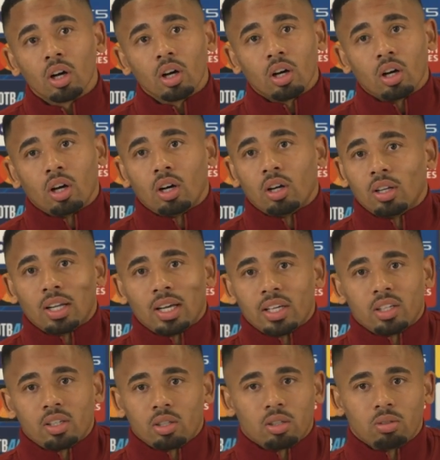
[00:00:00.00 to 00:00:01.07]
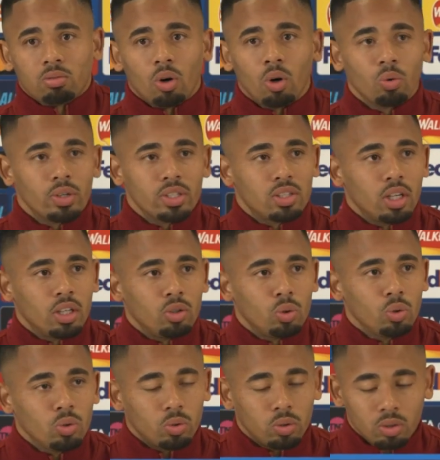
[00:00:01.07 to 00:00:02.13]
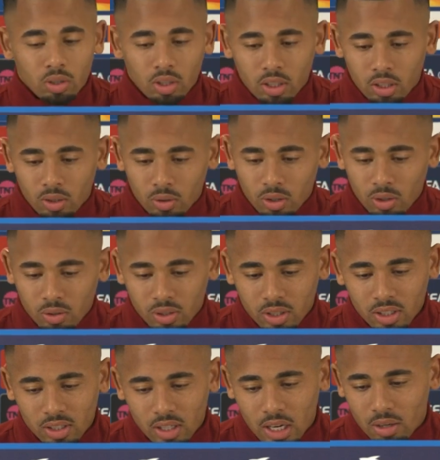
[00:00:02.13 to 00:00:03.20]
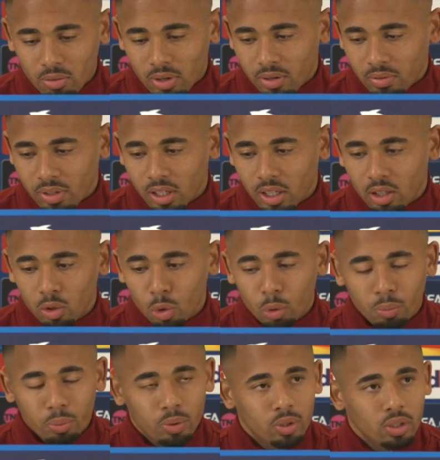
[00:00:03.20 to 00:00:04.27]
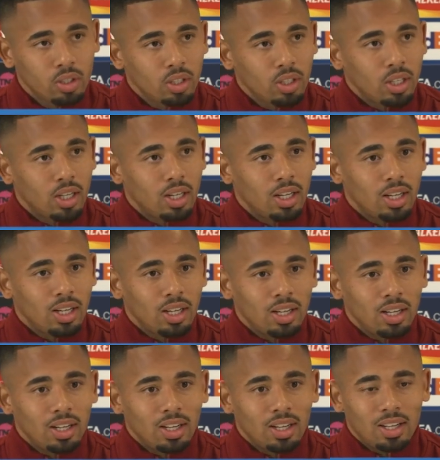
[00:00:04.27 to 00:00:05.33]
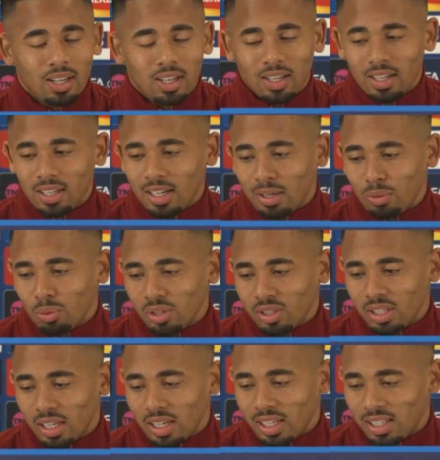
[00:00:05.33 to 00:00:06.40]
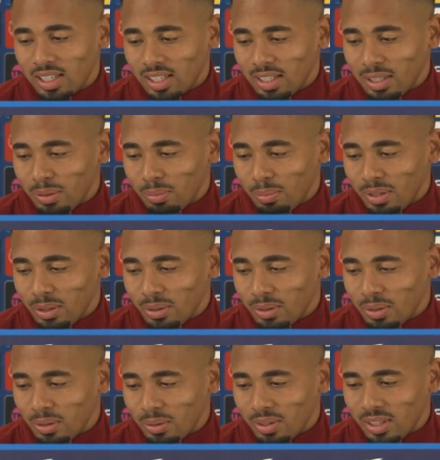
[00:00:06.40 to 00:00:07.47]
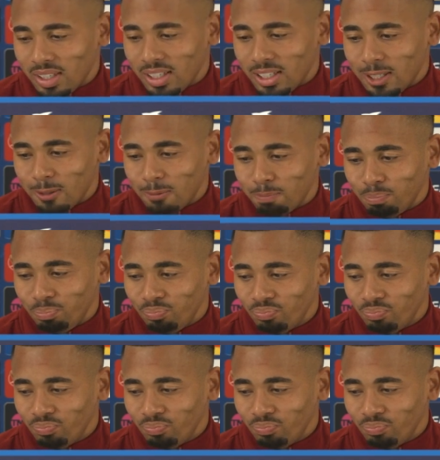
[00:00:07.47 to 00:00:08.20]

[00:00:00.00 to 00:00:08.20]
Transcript: Oh, like always they do. Uh, you know, since I arrived in the club, uh, I was like a little bit, you know, um,